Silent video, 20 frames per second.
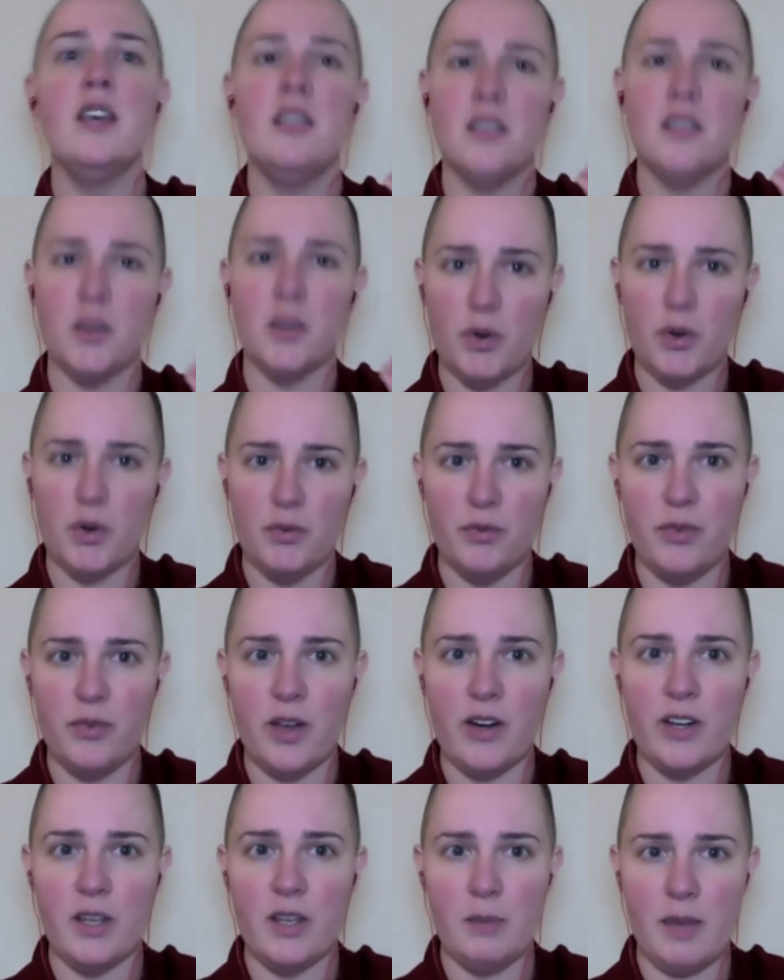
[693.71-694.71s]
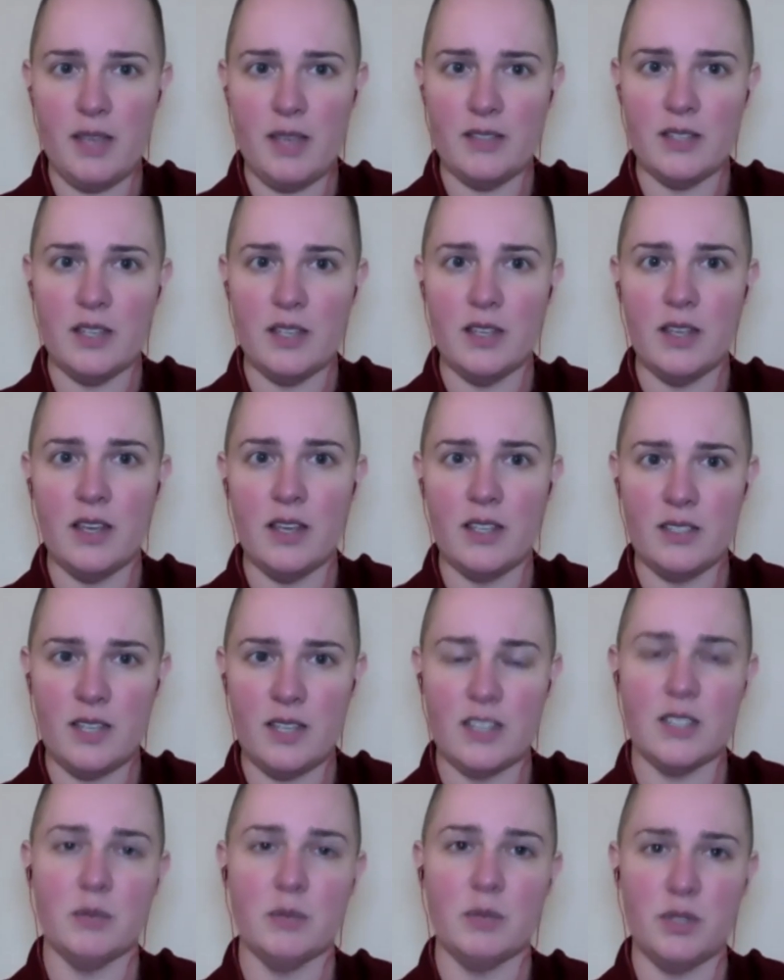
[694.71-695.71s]
that were very amazing,
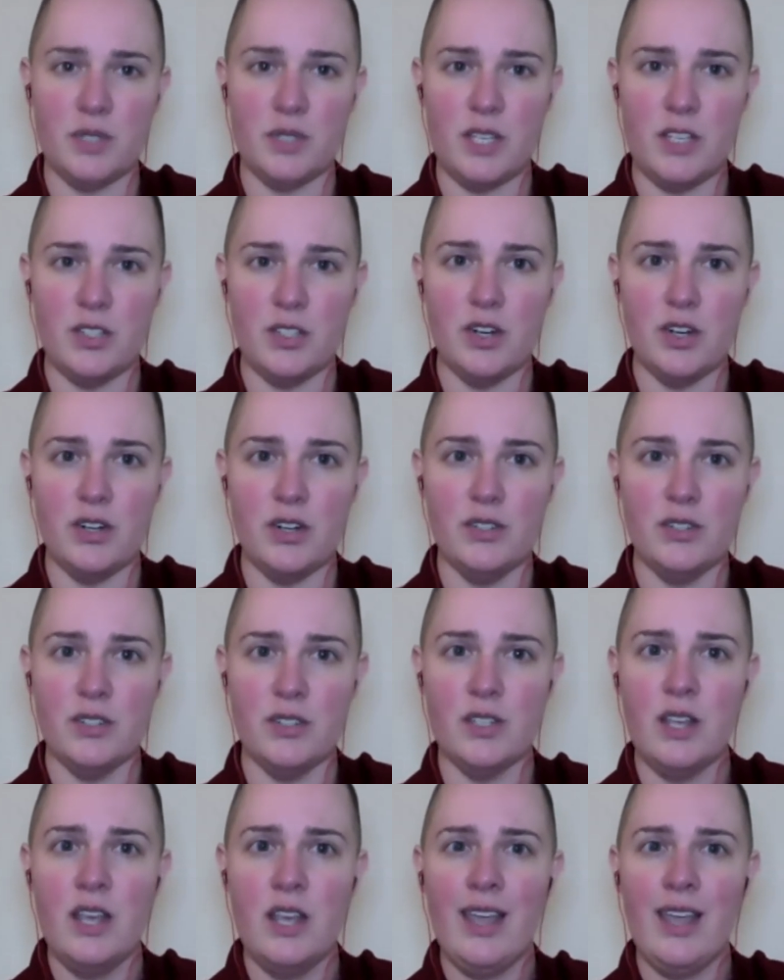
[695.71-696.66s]
accessible teachers.